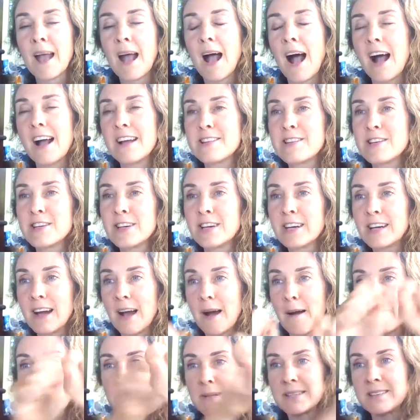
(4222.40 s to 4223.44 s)
I took
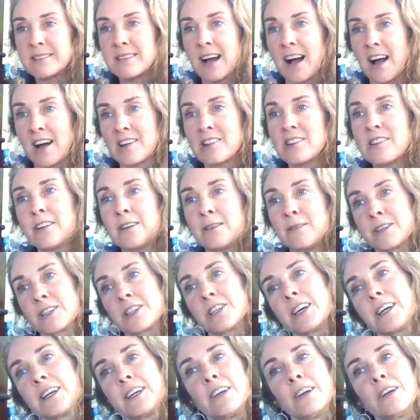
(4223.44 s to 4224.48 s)
a massager, which
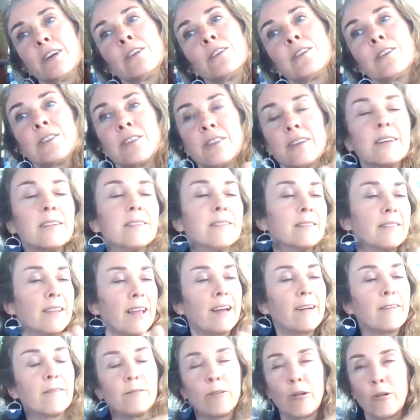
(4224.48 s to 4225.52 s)
I used and
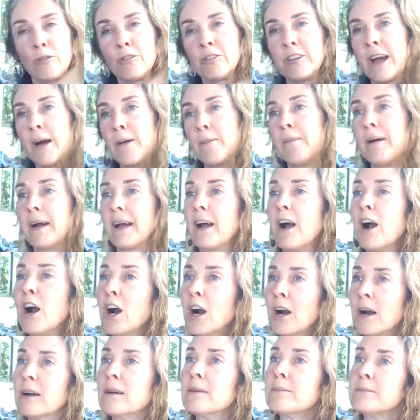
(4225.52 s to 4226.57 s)
like rolled out my
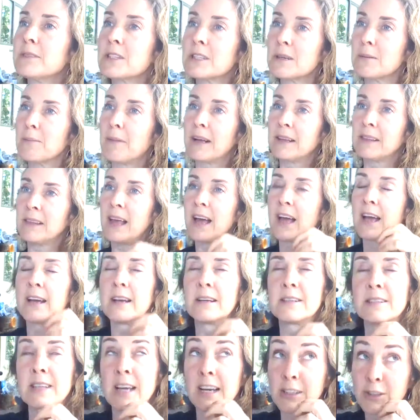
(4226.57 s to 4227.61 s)
arms and my
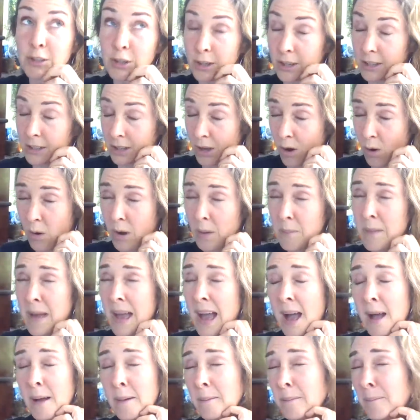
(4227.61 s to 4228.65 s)
legs. I took a yoga
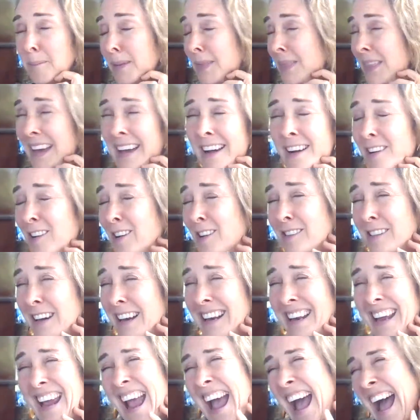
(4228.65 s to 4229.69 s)
mat, but they
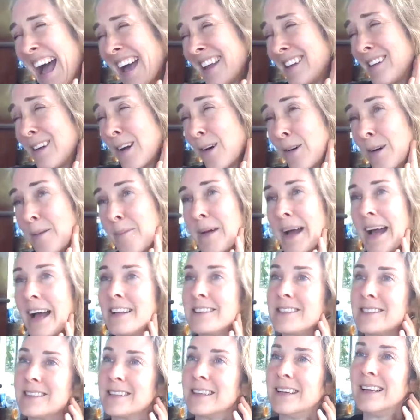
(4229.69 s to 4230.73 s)
already had yoga
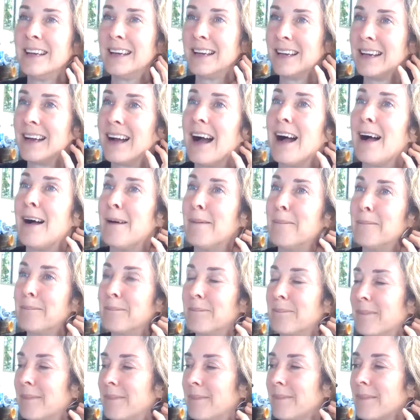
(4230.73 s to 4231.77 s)
mats. I
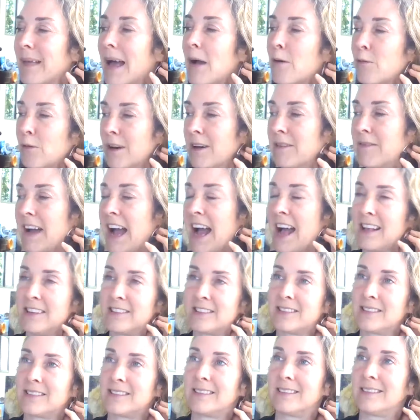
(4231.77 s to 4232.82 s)
would have
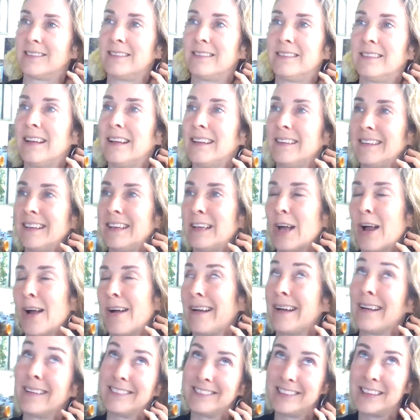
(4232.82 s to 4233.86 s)
asked.
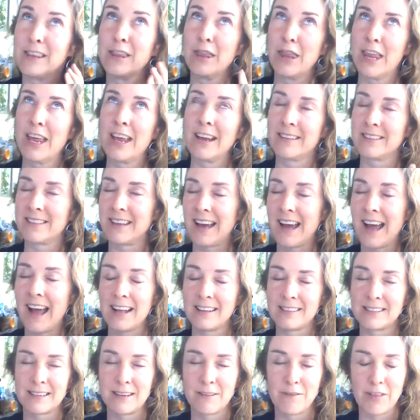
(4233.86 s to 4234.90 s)
I did think to
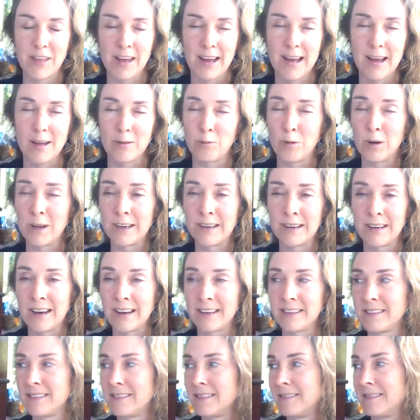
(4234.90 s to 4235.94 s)
ask if they had one, and I
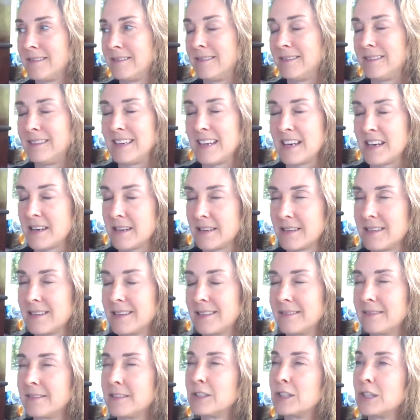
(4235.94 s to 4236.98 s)
didn't.
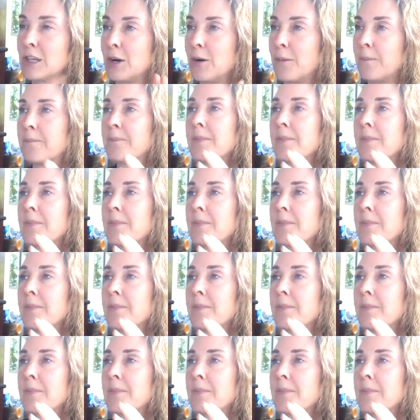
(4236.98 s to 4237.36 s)
So,